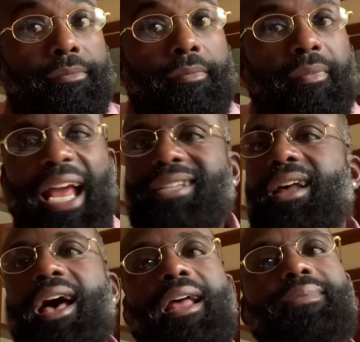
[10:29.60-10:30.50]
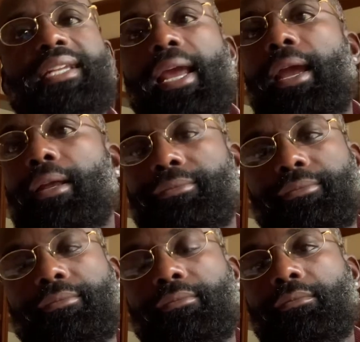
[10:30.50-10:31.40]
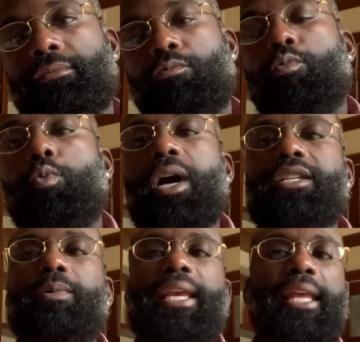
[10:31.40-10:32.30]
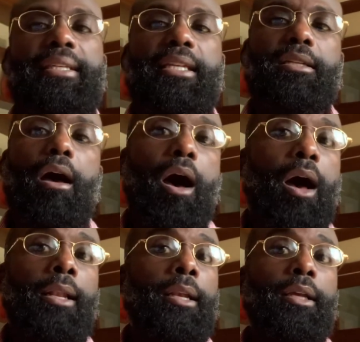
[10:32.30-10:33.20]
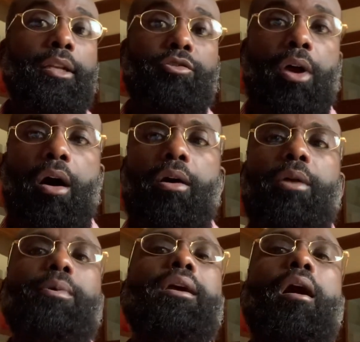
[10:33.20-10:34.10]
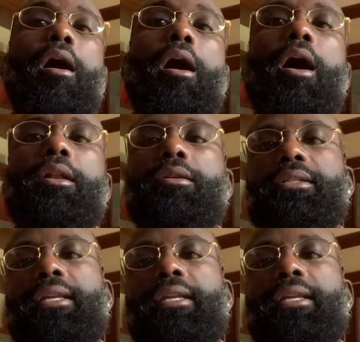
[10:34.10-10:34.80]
That's all I'm saying. Once we get this all under control and we all on the same,